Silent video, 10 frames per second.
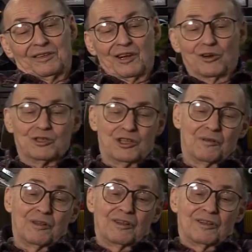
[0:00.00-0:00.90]
knows
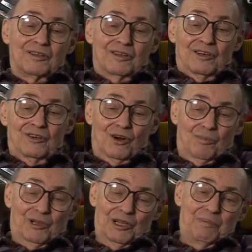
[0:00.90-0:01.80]
that
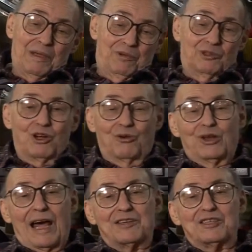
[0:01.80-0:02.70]
normally people don't
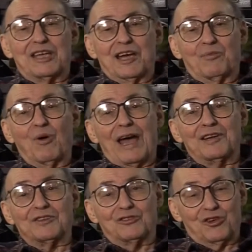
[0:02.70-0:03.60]
like to get
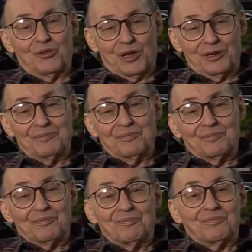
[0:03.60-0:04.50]
wet, so they,
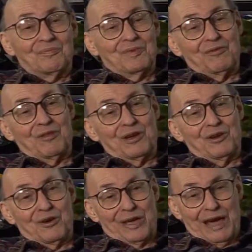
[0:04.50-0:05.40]
if they're
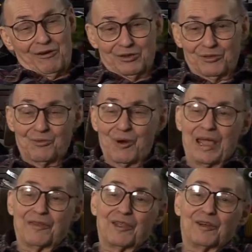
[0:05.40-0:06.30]
going out in the
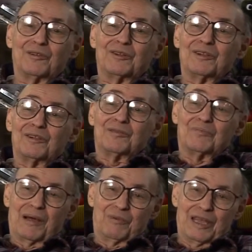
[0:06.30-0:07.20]
rain, they'll
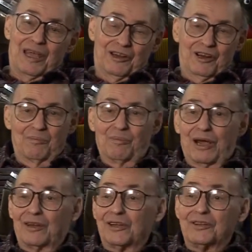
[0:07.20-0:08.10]
probably get an
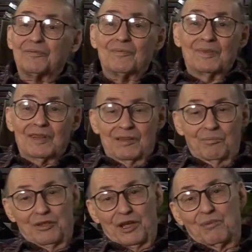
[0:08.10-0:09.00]
umbrella,
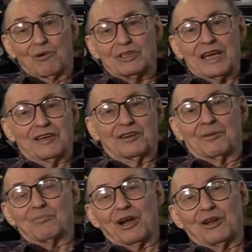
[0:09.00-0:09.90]
but they won't take an
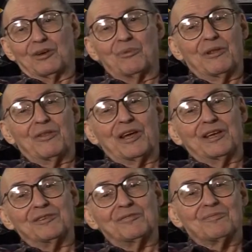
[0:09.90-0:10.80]
umbrella when
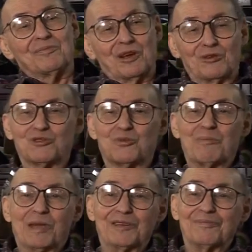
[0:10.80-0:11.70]
they go
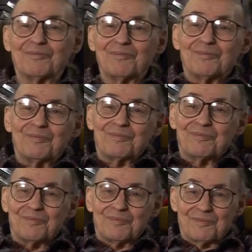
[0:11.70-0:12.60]
swimming
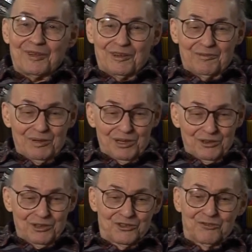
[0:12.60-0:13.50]
uh,
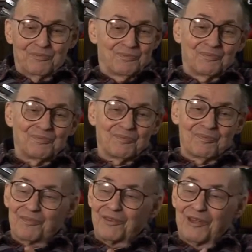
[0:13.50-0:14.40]
because
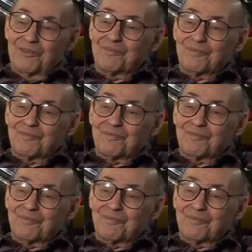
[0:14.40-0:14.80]
then